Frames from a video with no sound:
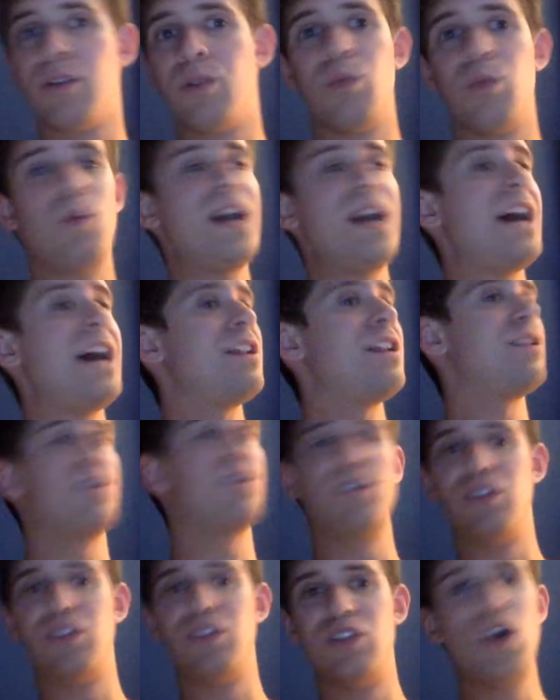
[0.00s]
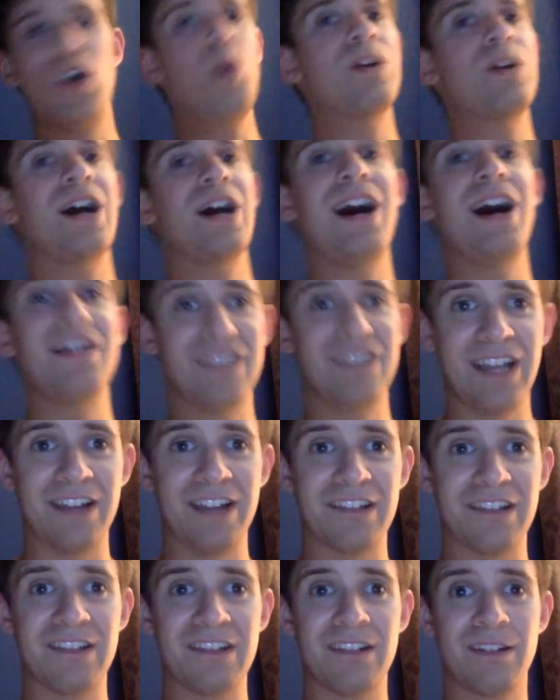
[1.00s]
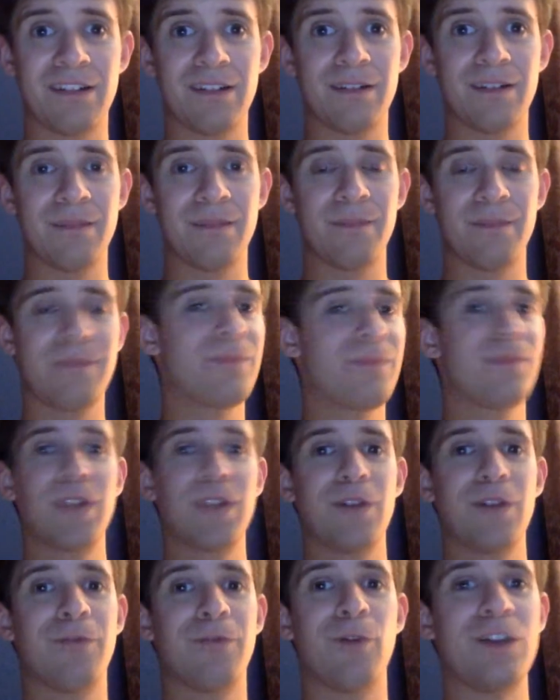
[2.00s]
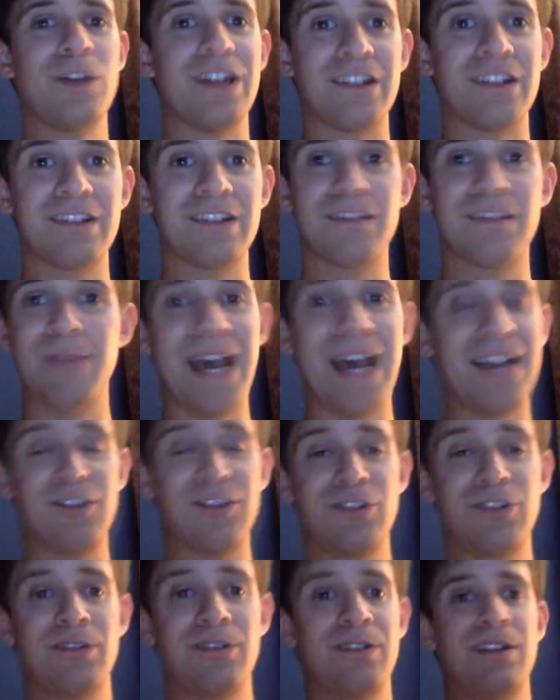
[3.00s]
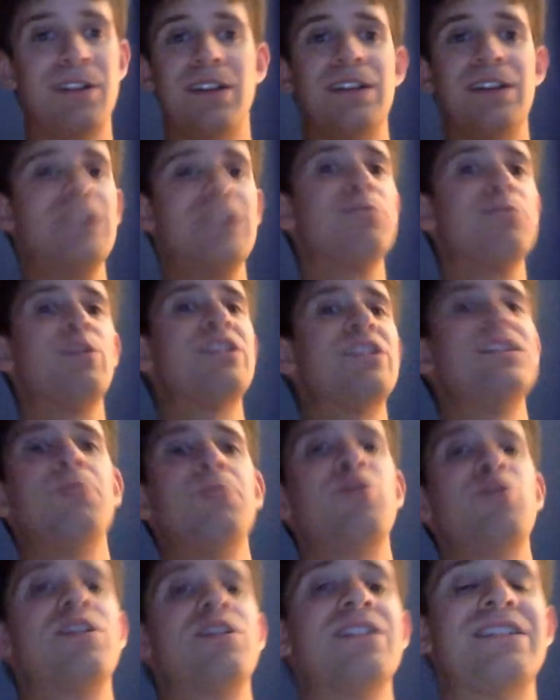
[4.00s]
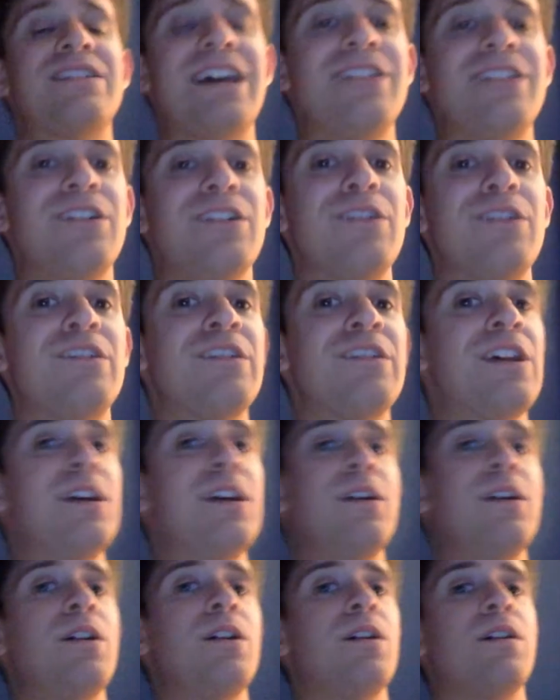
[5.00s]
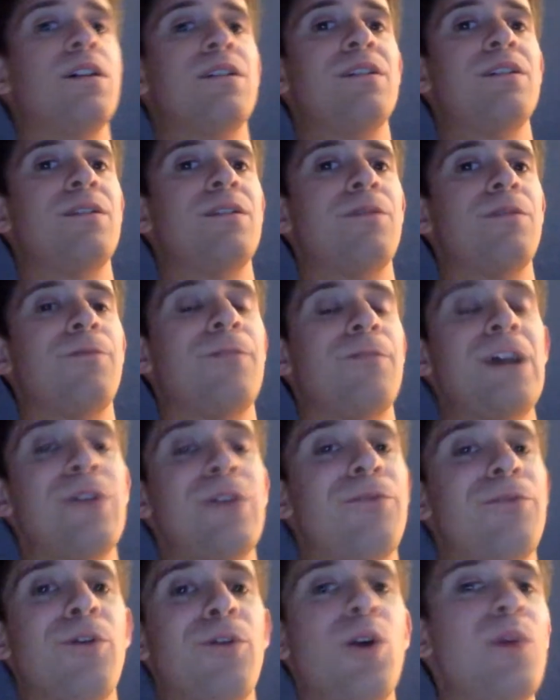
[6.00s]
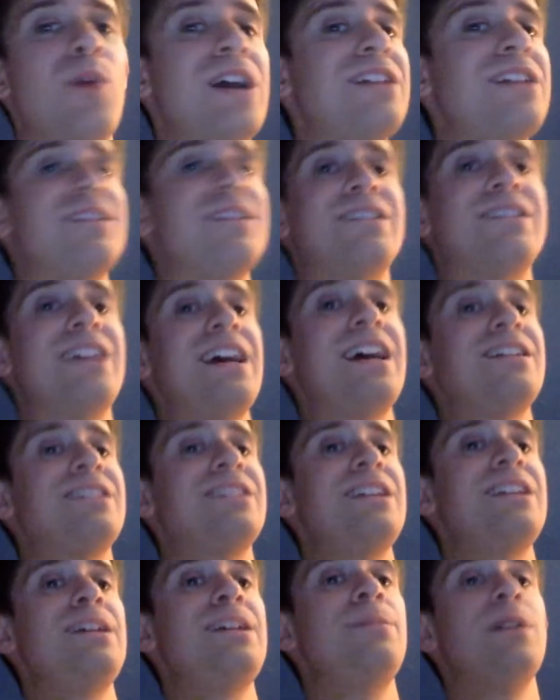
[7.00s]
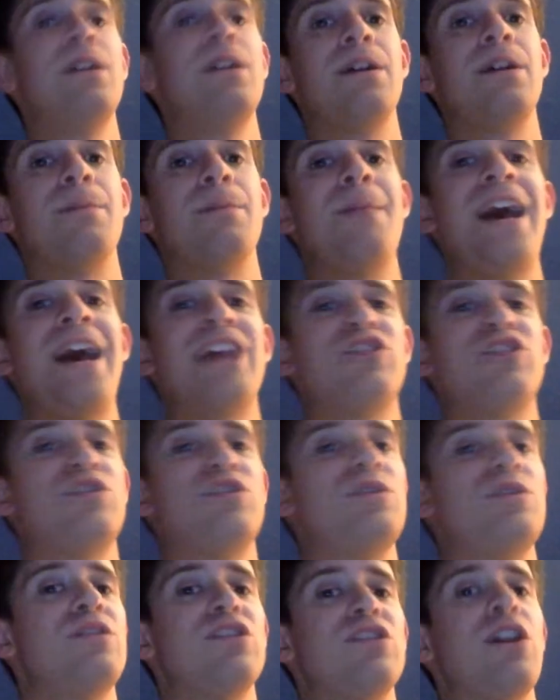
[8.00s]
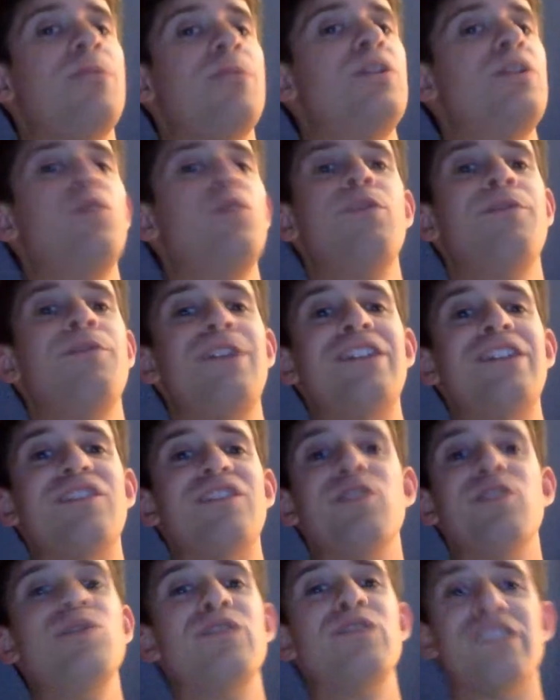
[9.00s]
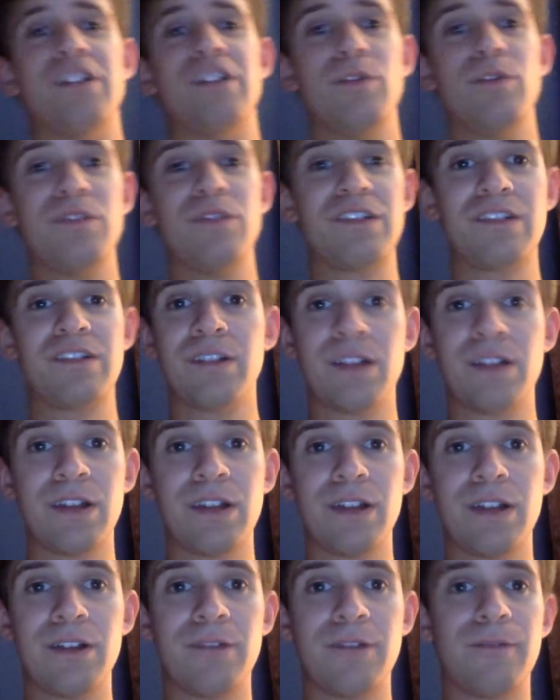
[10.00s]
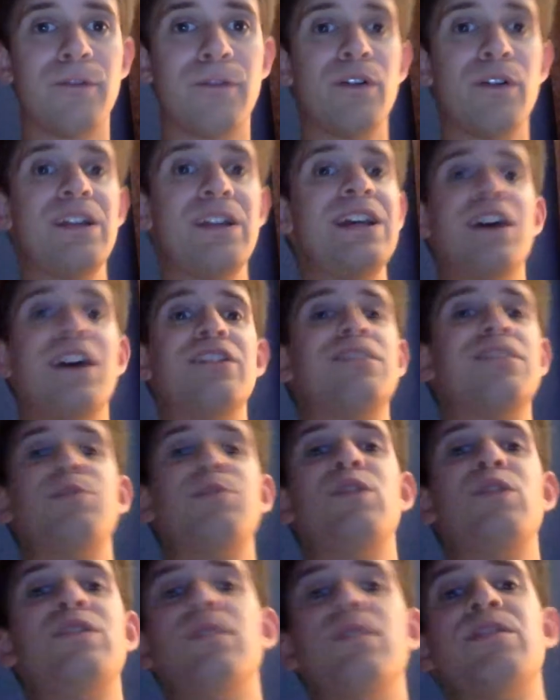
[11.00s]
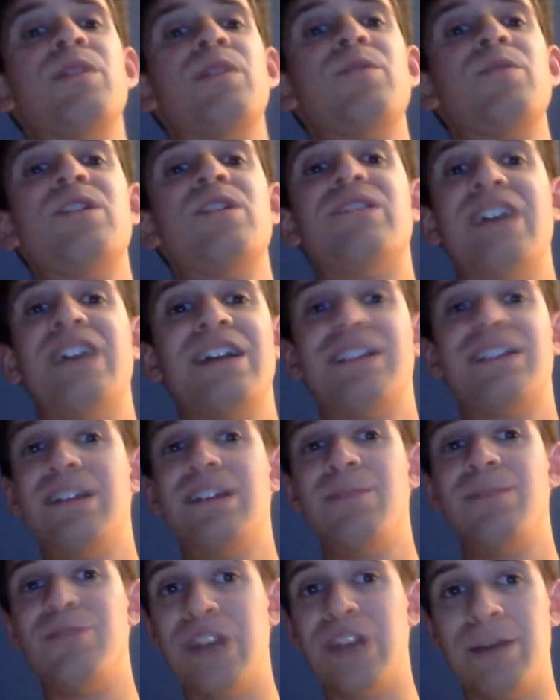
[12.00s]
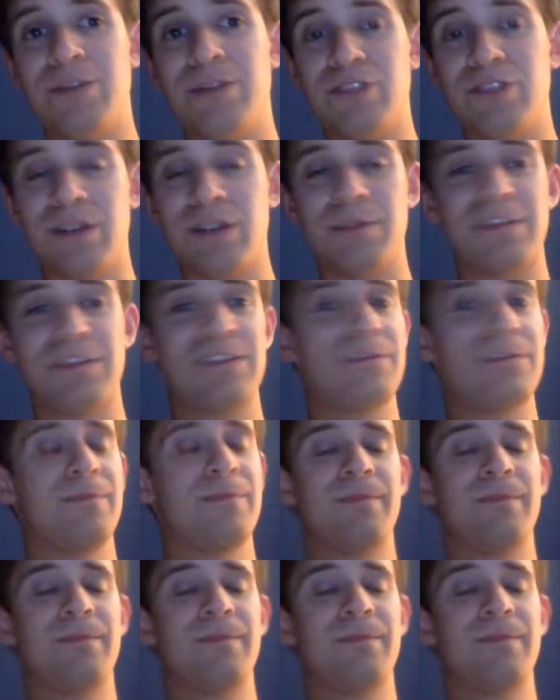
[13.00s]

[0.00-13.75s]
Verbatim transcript: We had no contest for this match. This was a number of contenders fatal four-way tag team match to determine who would face the Usos for the Undisputed W W E Tag Team Championships.